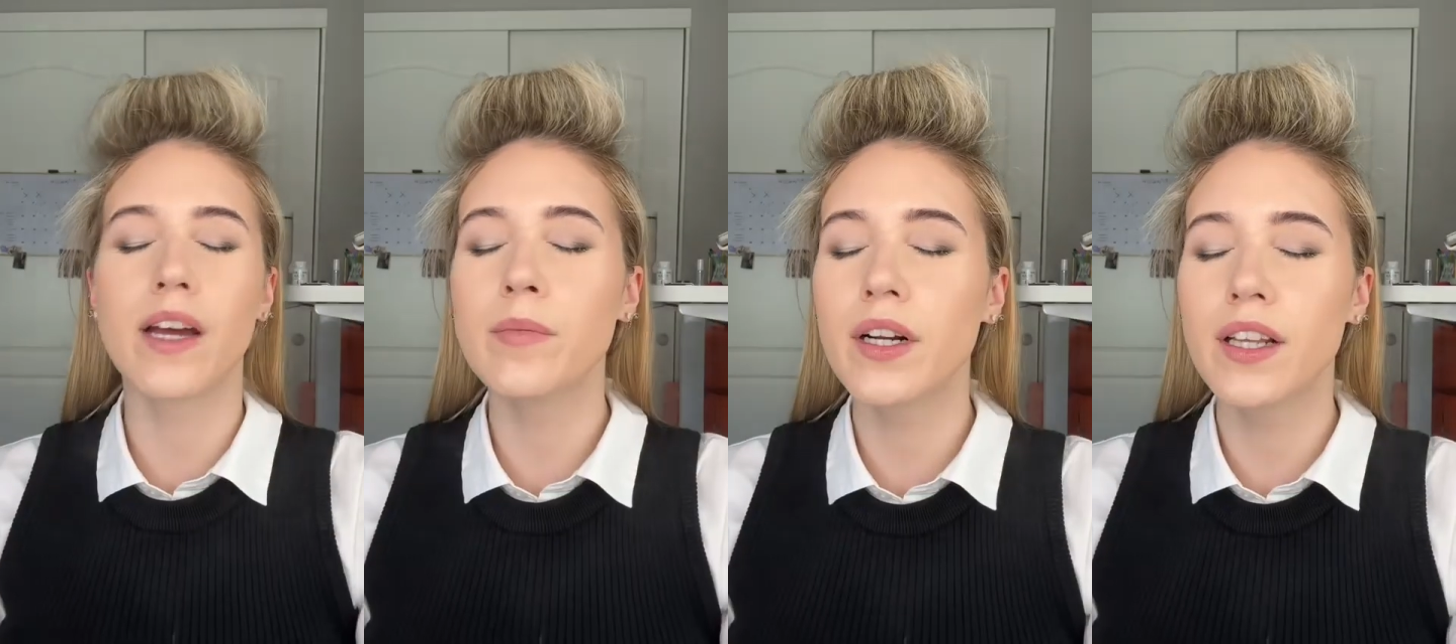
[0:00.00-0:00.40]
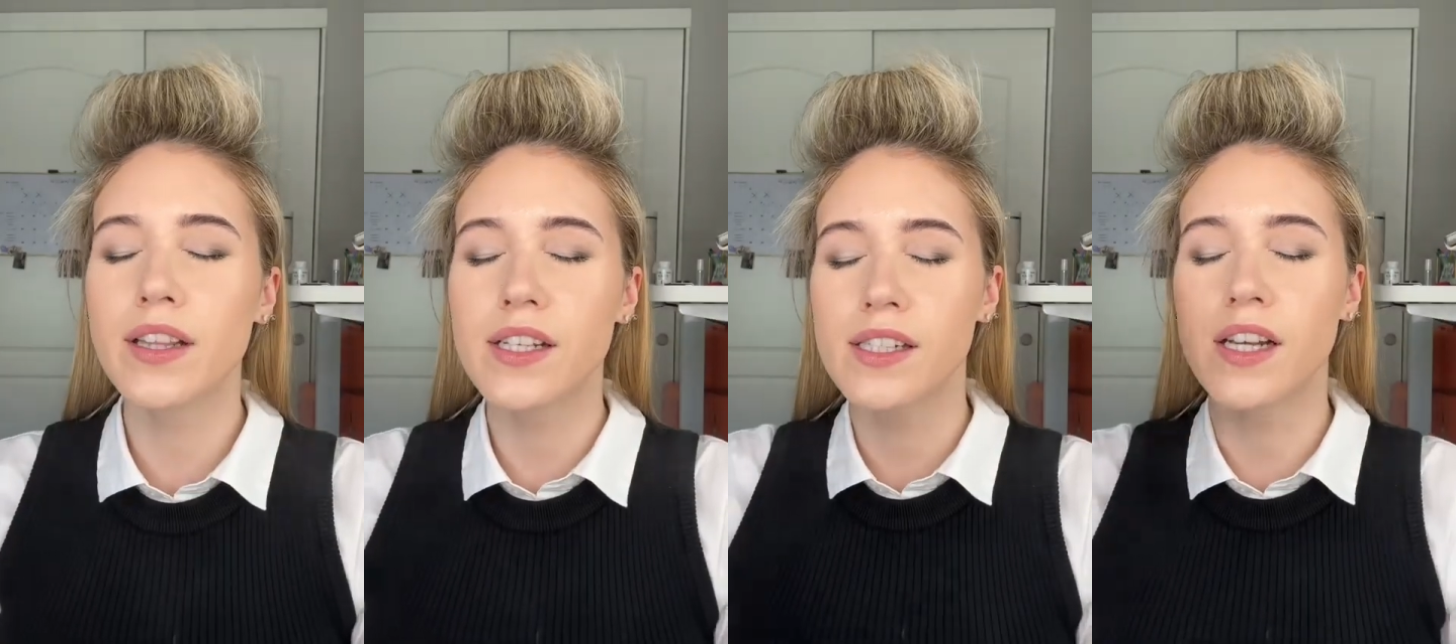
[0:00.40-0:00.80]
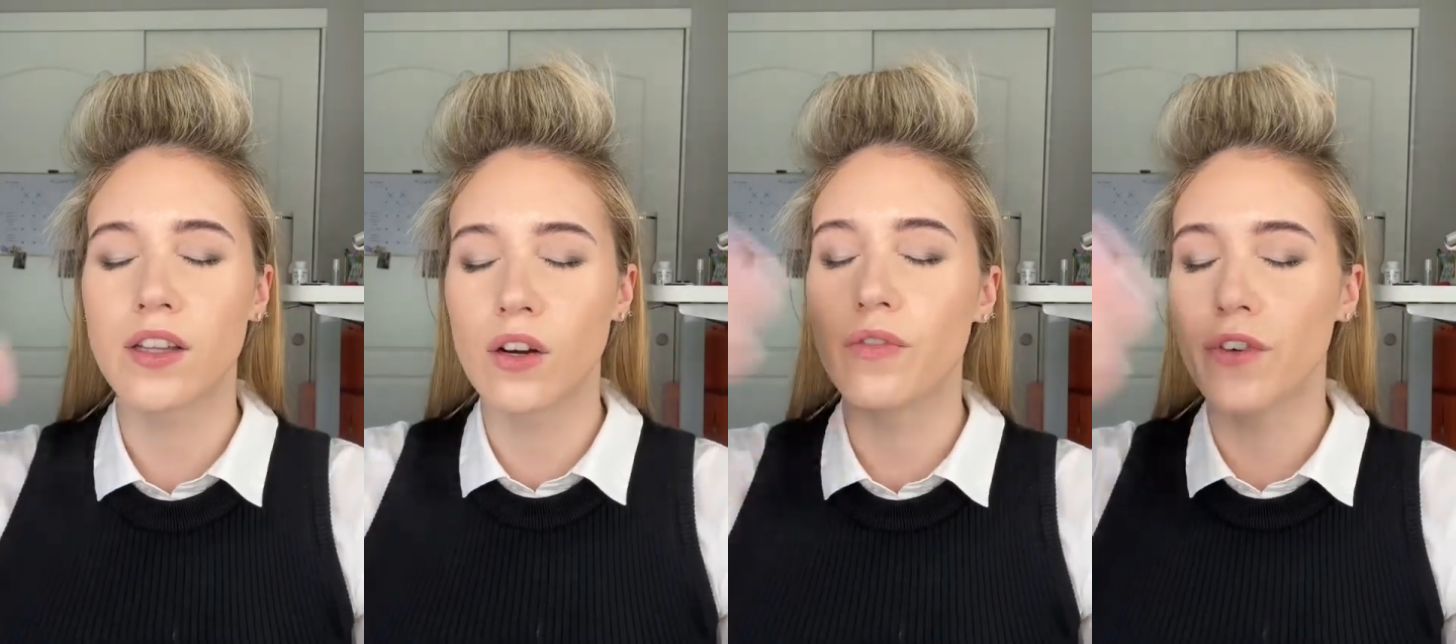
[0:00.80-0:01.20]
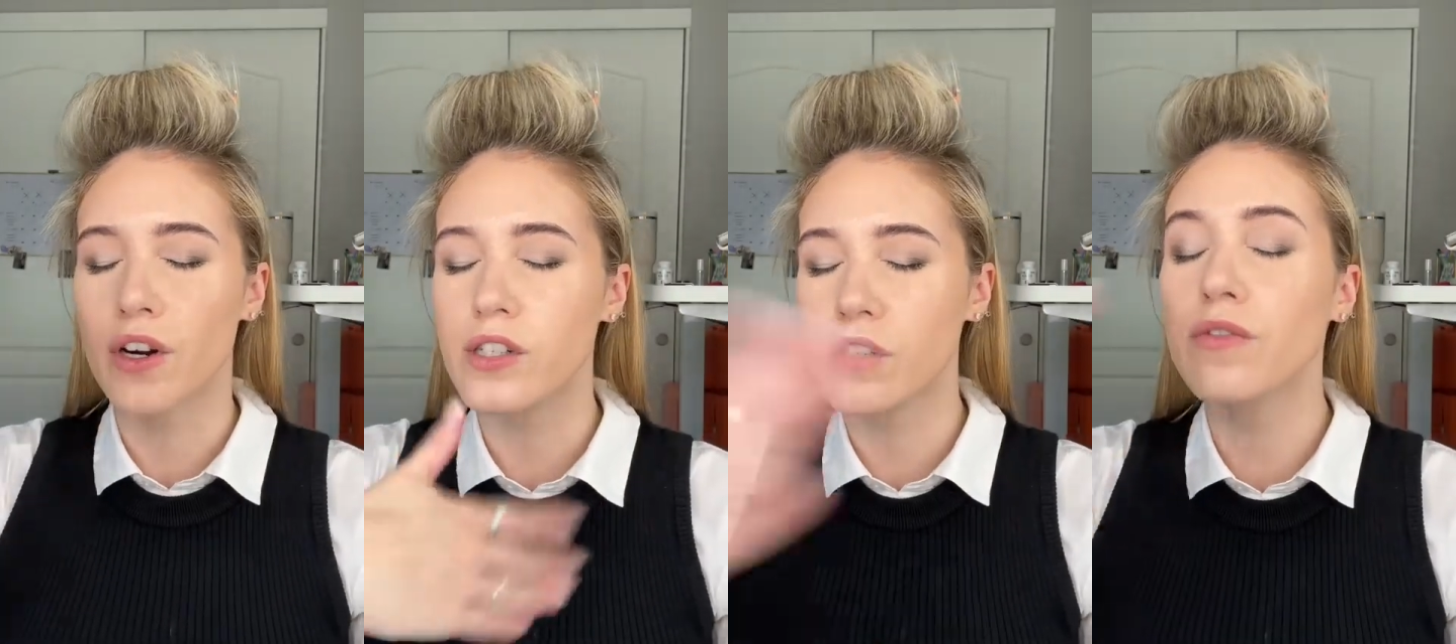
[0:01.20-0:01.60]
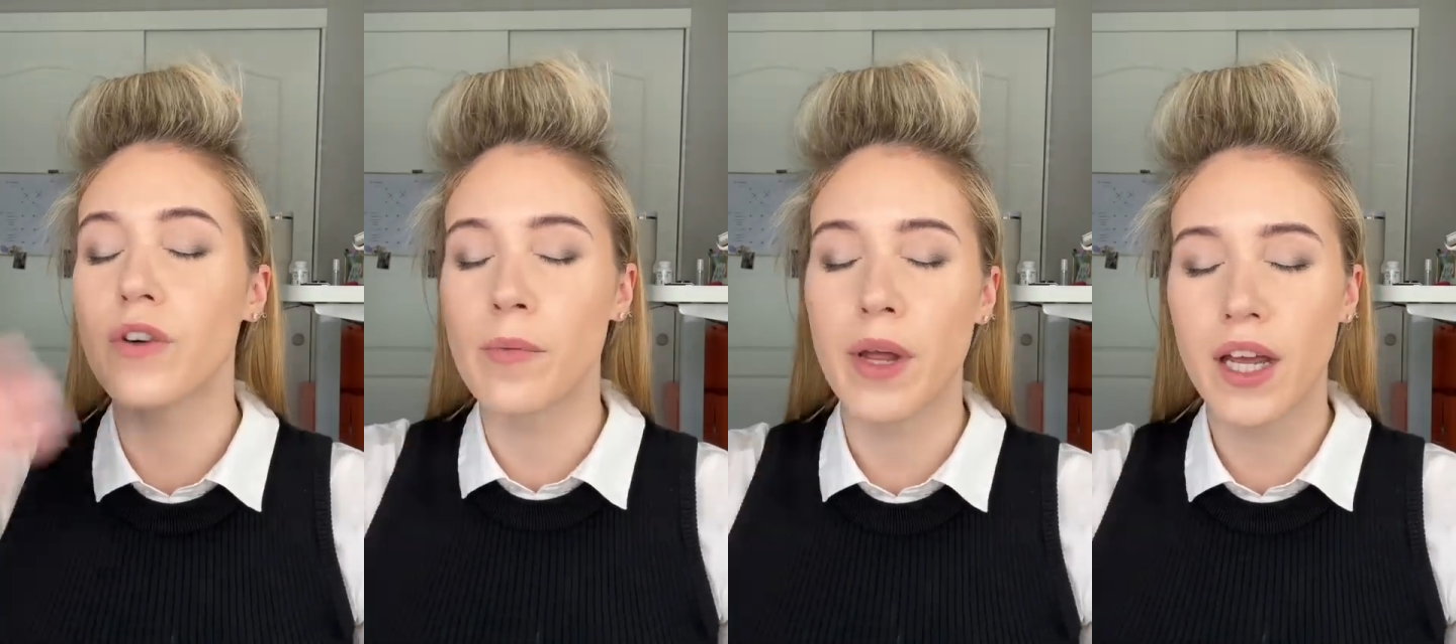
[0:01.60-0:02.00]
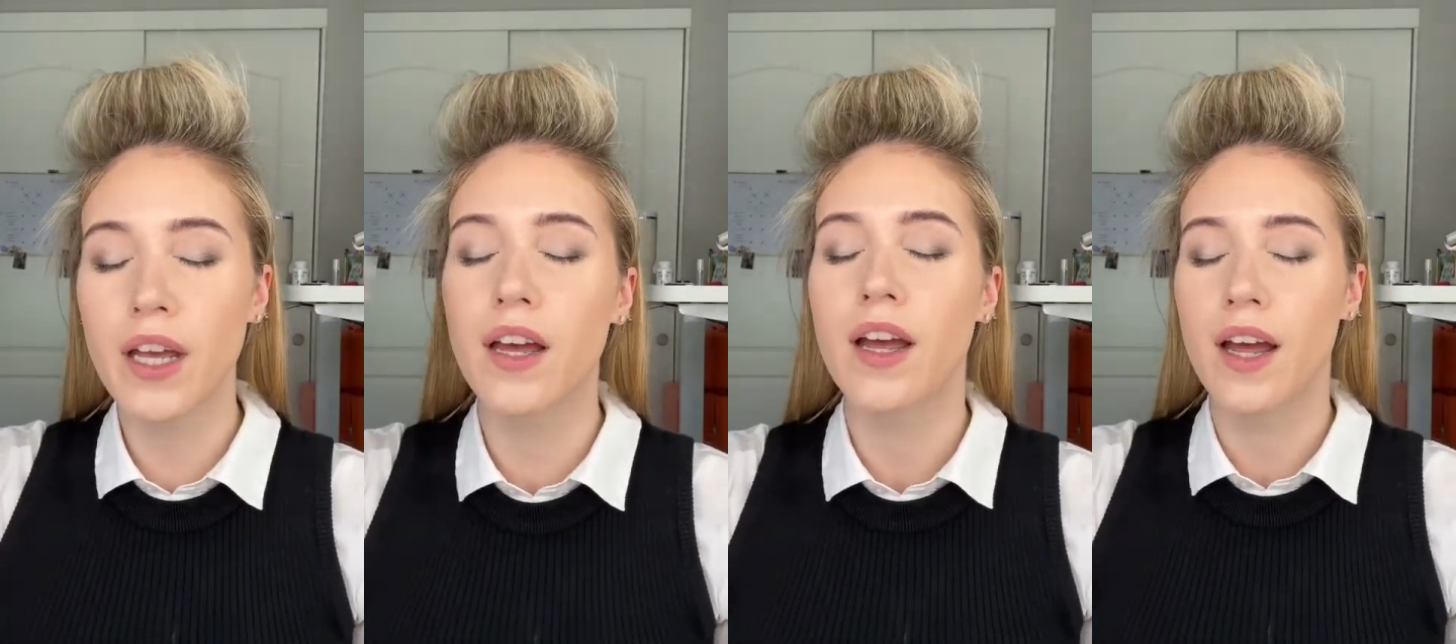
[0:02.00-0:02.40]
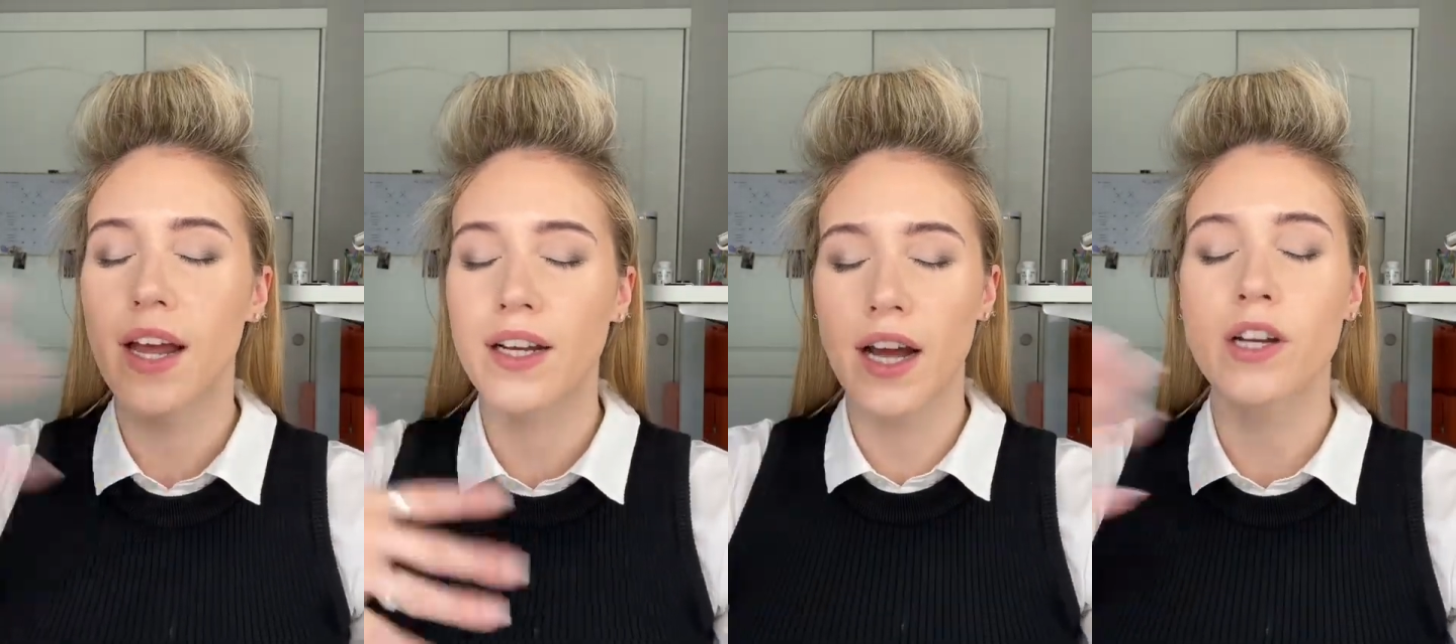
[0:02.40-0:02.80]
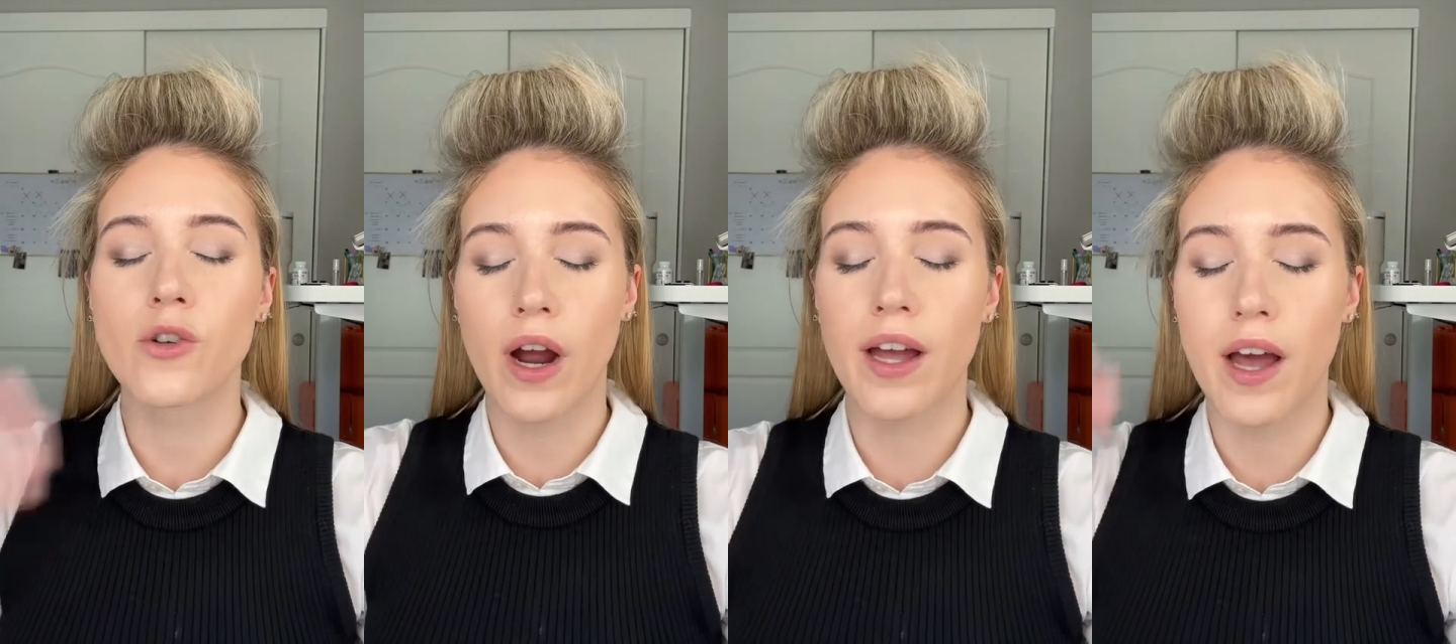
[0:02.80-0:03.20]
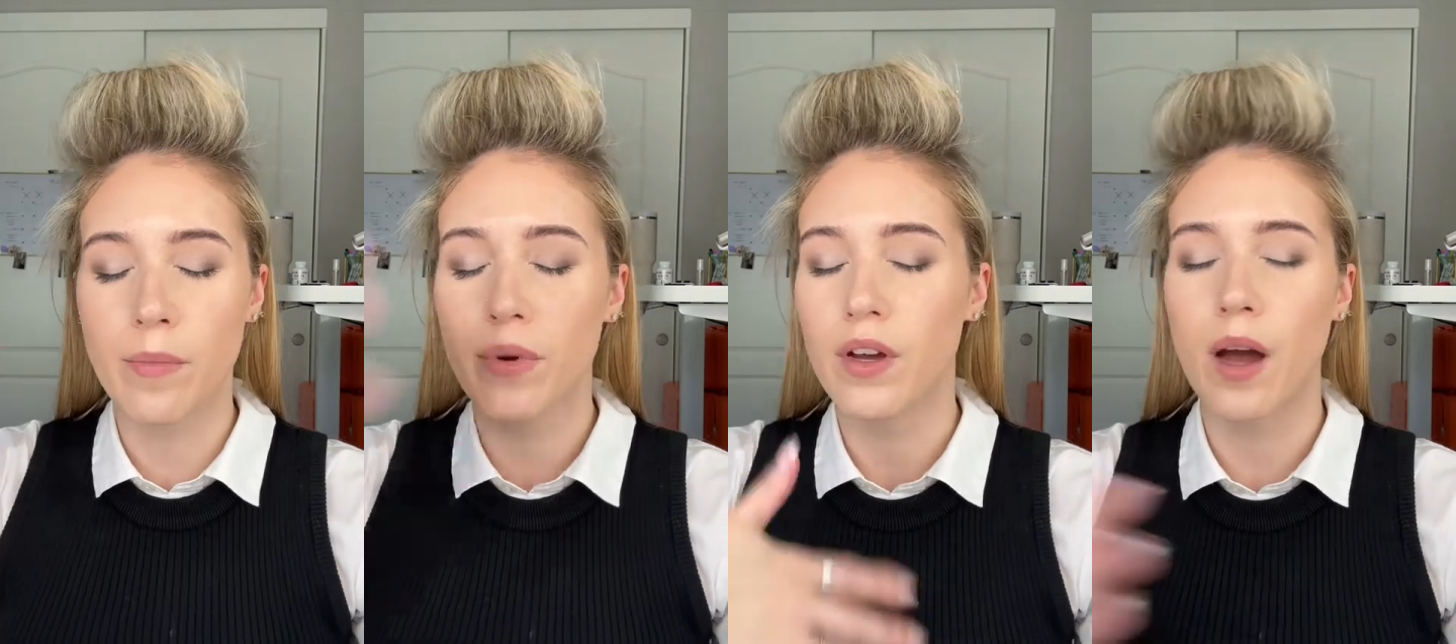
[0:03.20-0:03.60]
gonna let this sit though first for a minute and kind of dry up.